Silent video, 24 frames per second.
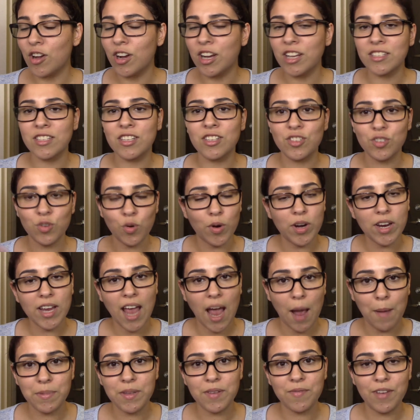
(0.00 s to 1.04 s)
as the story
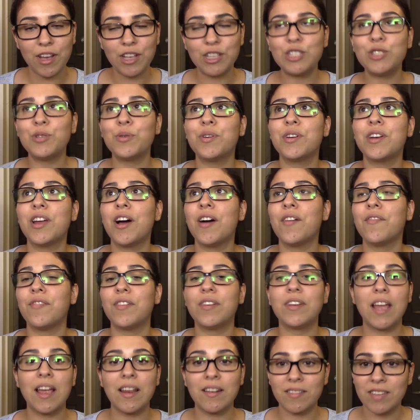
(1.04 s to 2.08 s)
captivates you enough
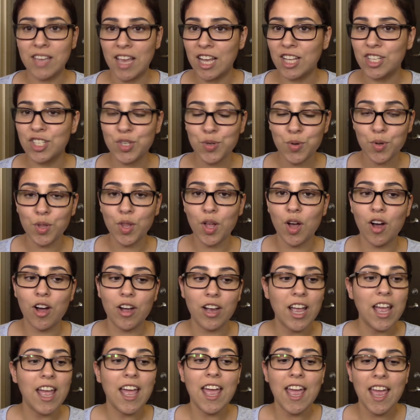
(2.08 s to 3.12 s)
and takes you
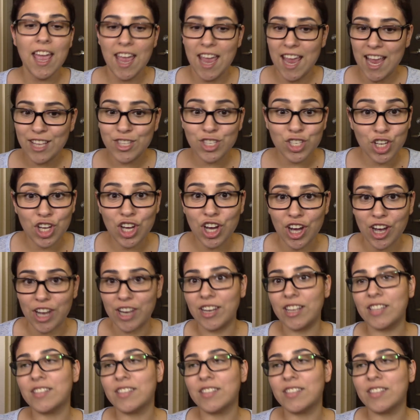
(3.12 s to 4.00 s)
along, it's good.